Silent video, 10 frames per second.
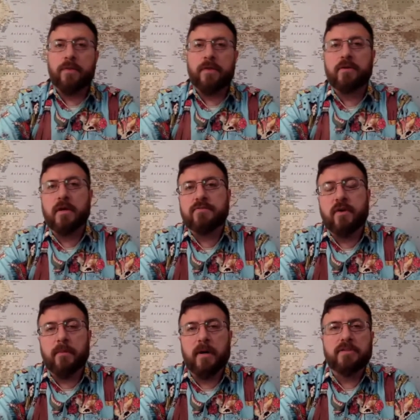Well, thank you
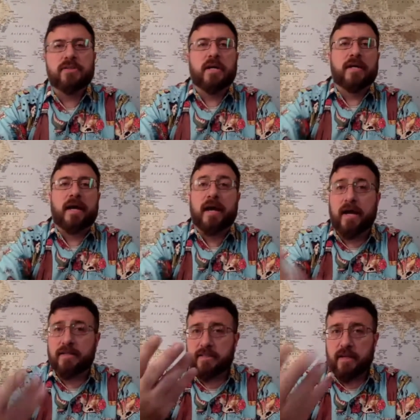guys very much,
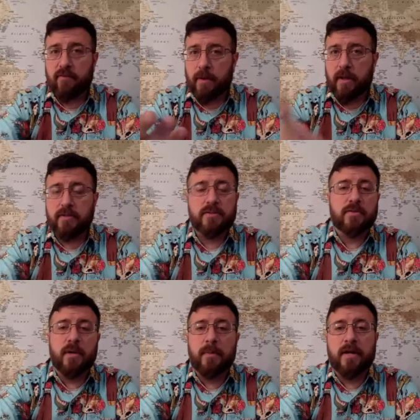and I ask everybody
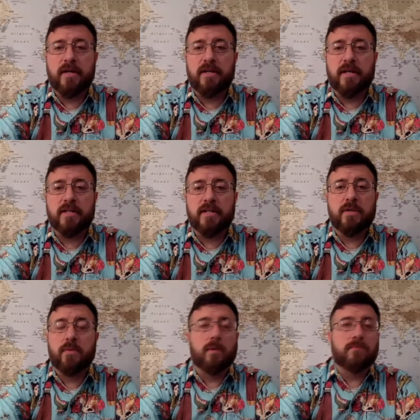else to come back again
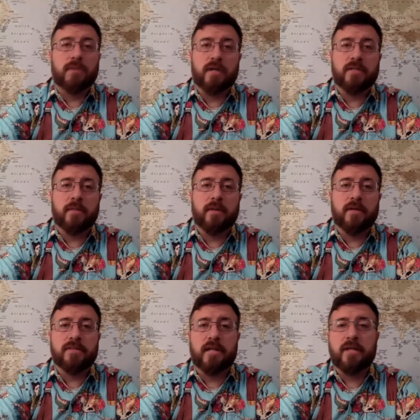next week. We'll talk to
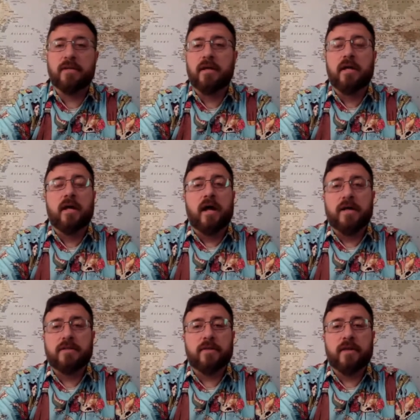somebody else then.
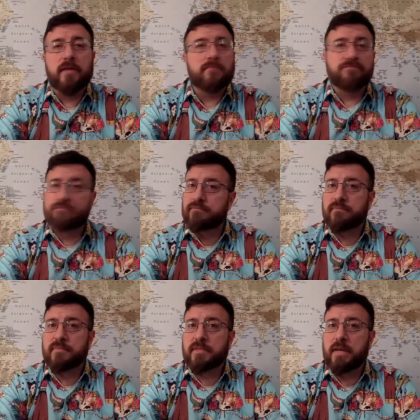Until then,
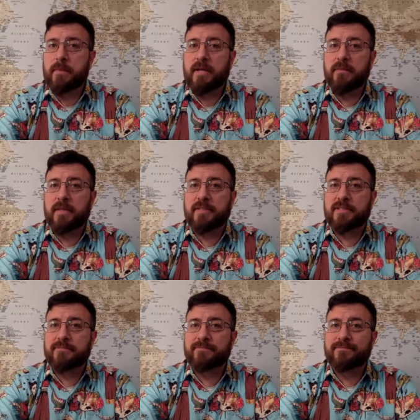keep making
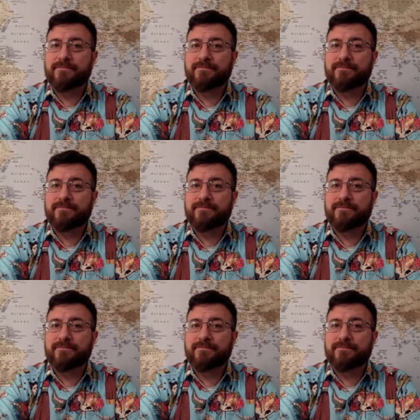myths.